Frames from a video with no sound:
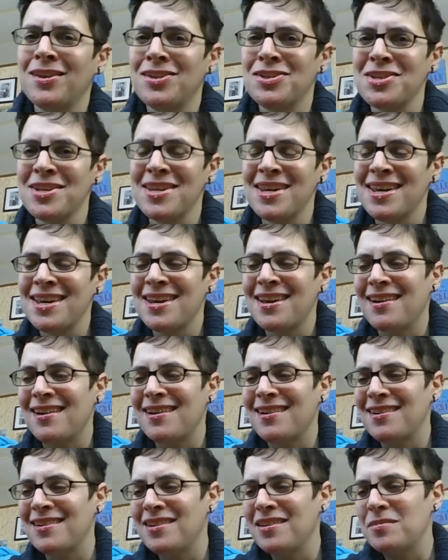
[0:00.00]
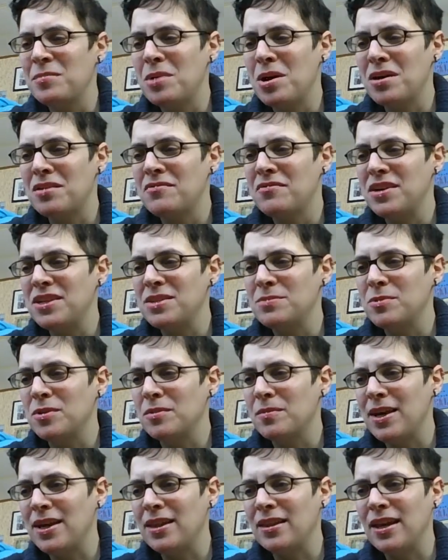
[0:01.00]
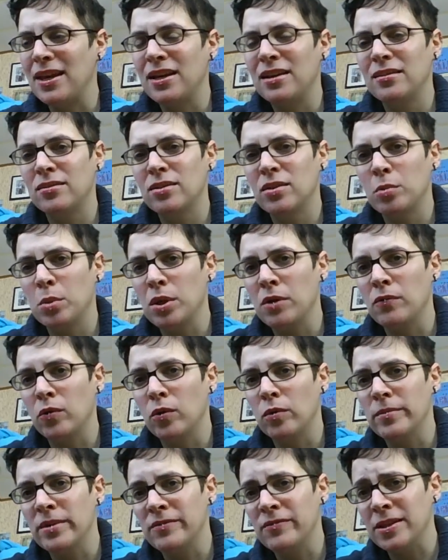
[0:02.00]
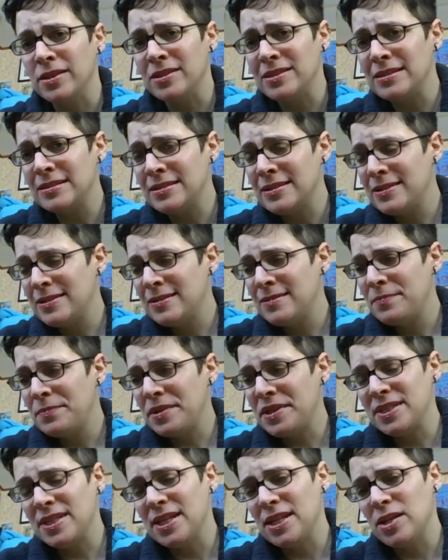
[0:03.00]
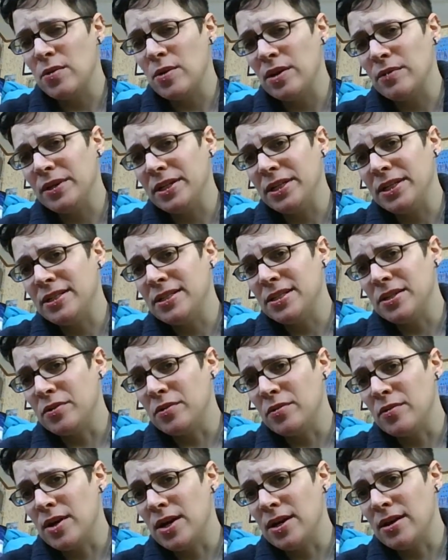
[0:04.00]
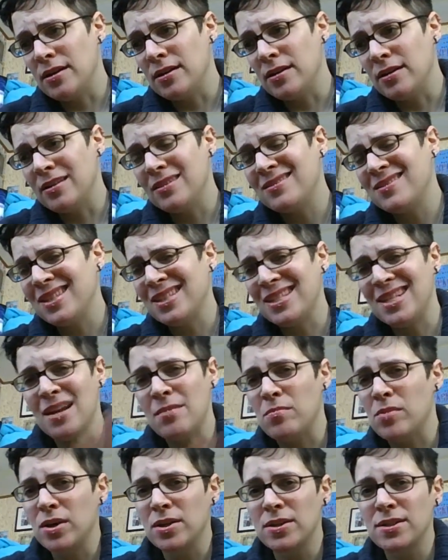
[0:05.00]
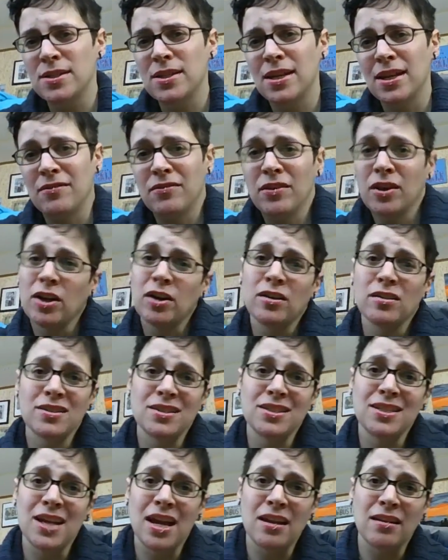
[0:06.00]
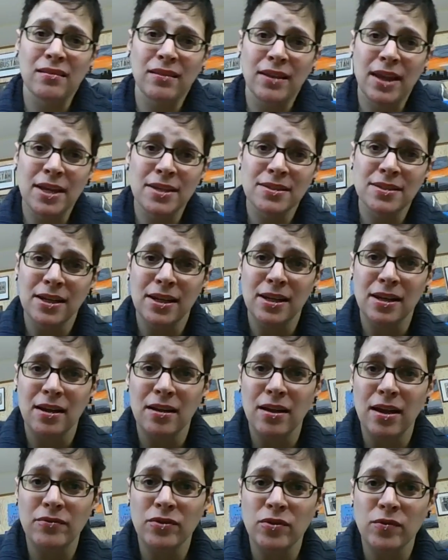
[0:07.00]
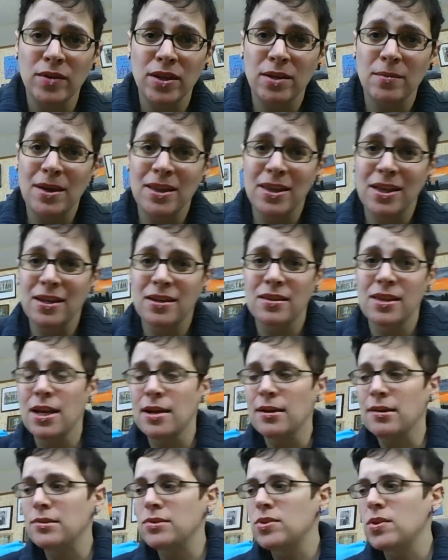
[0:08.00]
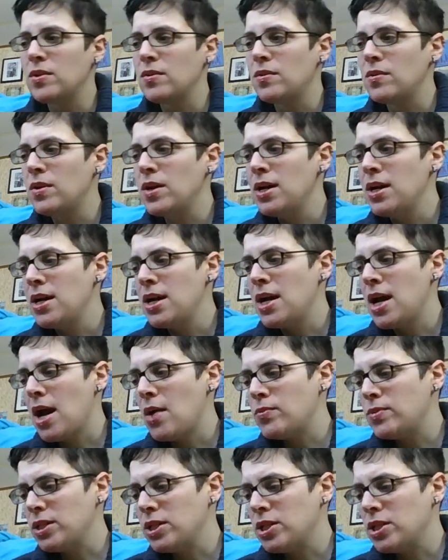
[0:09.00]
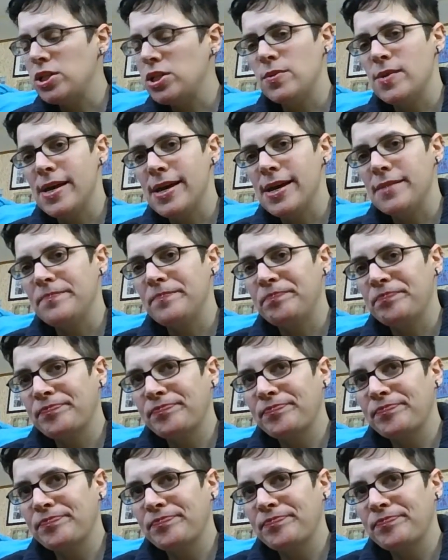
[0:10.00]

challenge um, on Facebook by like three or four of my friends because I know I read, so uh, it's like 10 books, and I figure it's 10 less than I'll have to read by the end of the year, so I was going to do that